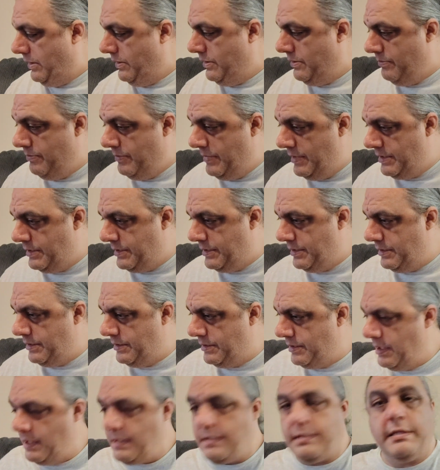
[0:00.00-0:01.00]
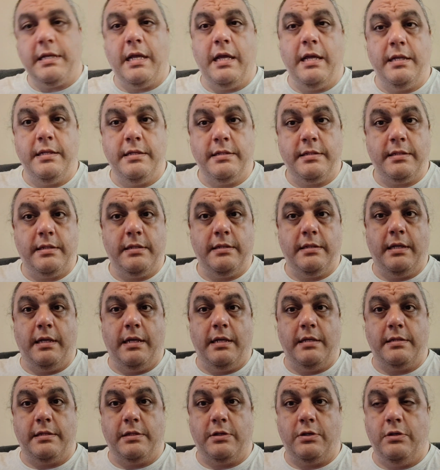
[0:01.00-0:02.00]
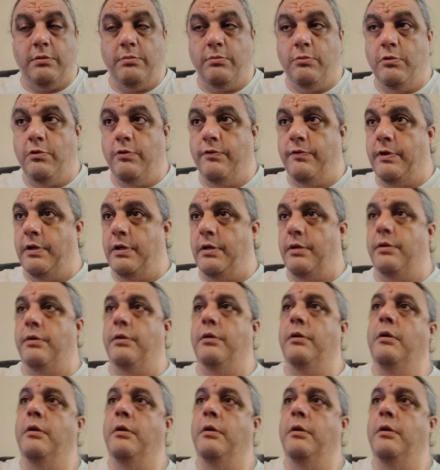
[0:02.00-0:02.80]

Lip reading: The missus says that it's a good movie.